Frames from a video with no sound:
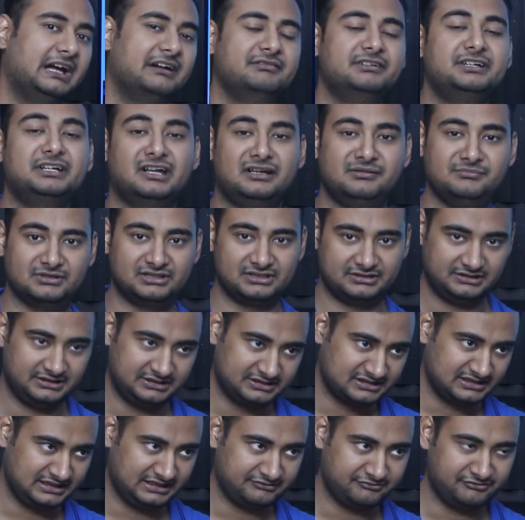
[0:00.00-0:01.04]
have a timer.
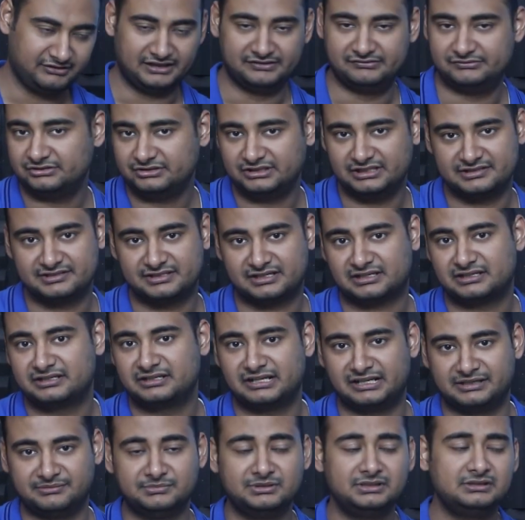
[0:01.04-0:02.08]
It's like 5 to 10
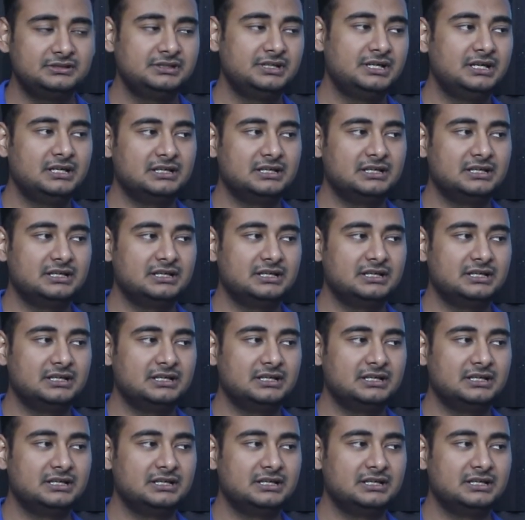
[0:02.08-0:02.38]
second timer.